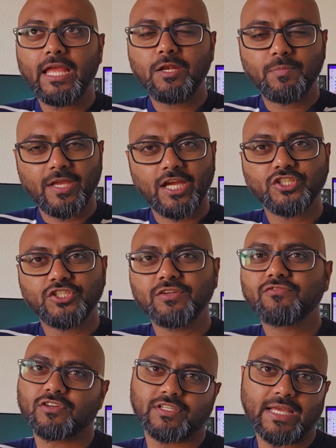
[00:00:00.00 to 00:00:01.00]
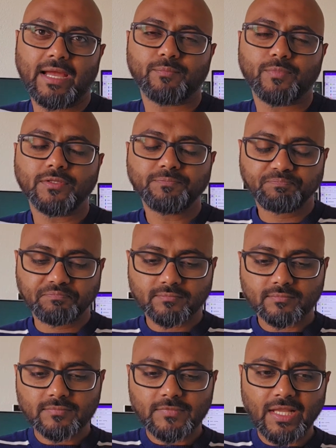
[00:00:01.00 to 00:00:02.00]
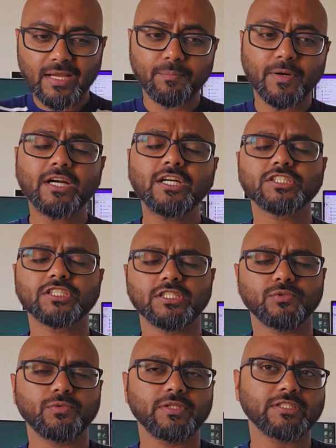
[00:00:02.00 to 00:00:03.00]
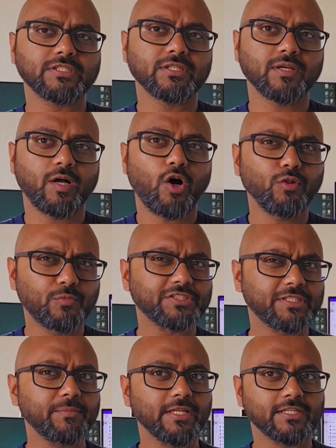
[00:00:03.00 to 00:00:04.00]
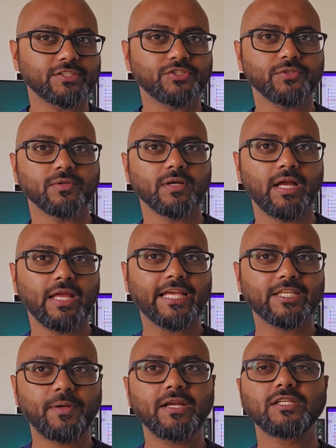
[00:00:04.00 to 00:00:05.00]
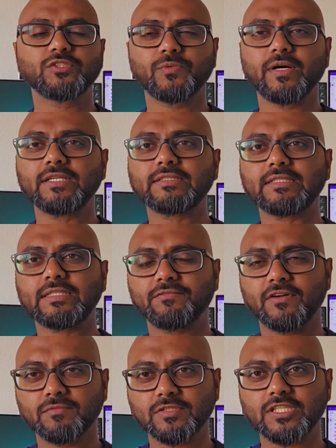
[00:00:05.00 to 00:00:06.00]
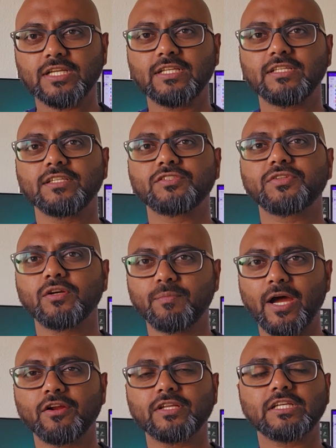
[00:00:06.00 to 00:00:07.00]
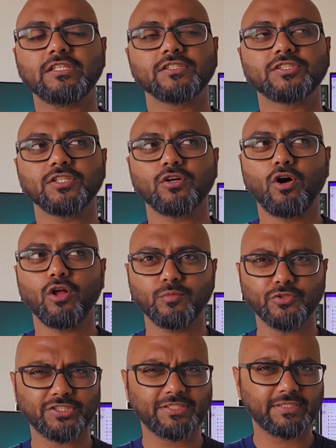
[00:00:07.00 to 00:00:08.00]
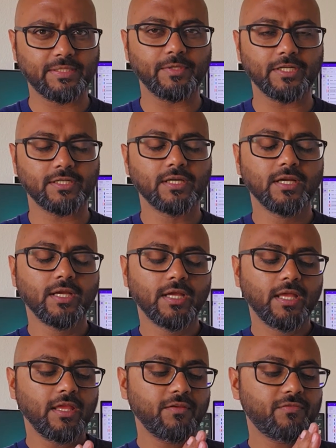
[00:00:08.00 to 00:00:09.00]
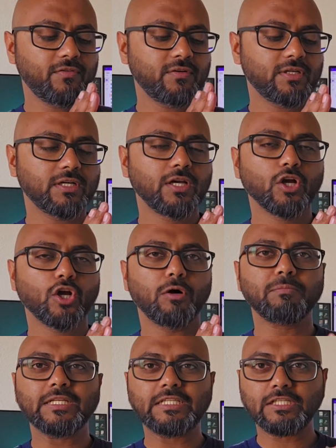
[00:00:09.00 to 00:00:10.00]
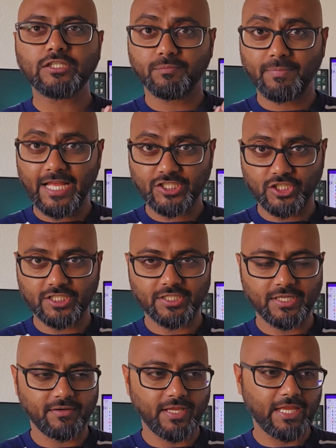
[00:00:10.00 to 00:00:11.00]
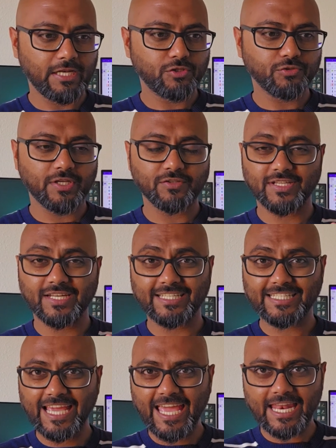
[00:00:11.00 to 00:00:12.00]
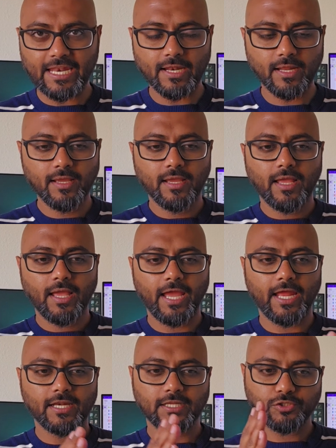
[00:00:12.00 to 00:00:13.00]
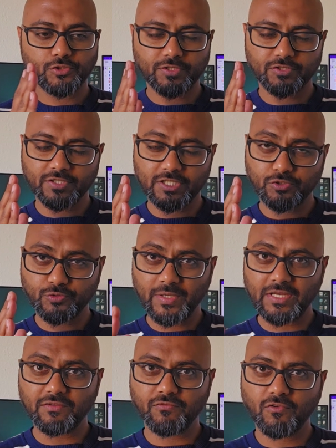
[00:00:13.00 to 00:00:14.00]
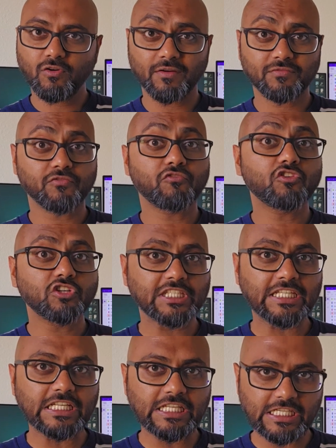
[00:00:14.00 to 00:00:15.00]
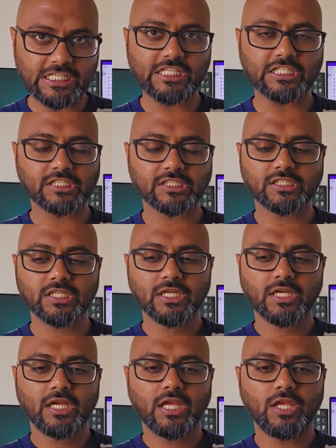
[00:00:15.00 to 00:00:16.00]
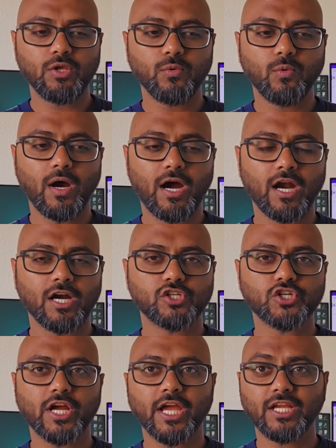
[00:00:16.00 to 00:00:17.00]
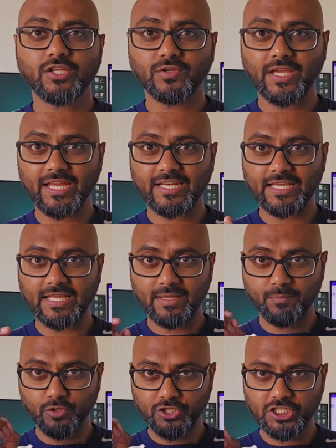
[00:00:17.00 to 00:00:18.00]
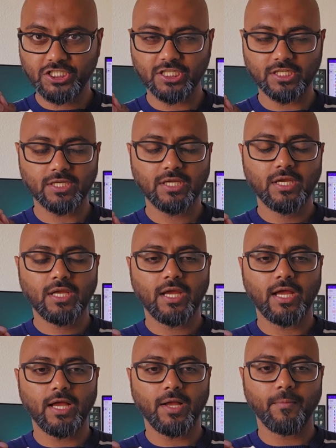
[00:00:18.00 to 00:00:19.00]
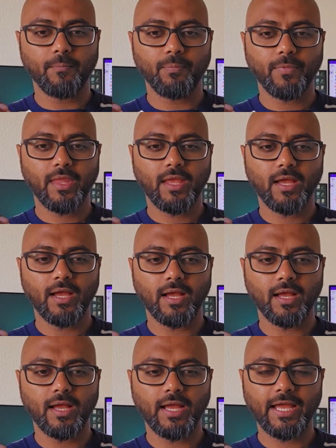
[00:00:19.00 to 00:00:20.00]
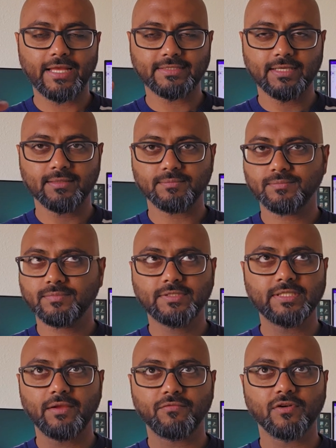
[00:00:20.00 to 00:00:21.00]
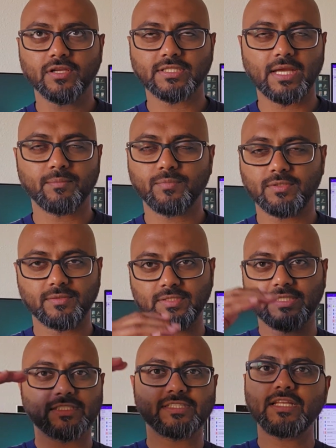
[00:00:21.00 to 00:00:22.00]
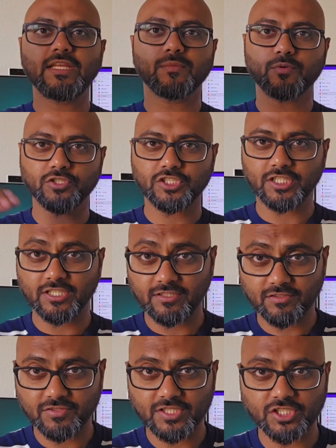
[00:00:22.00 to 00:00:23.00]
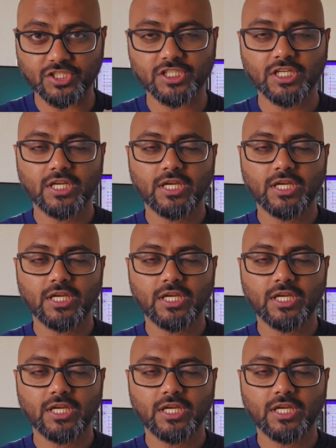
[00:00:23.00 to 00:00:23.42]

in PhD, for example, a person who is almost similar, so experience-wise in the pharmaceutical industry or biotech industry, almost similar. If you are completing your bachelor degree in 2010 and in 2024, after 14 years, you are trying to get in a position as a, say, for example, the senior position in the research,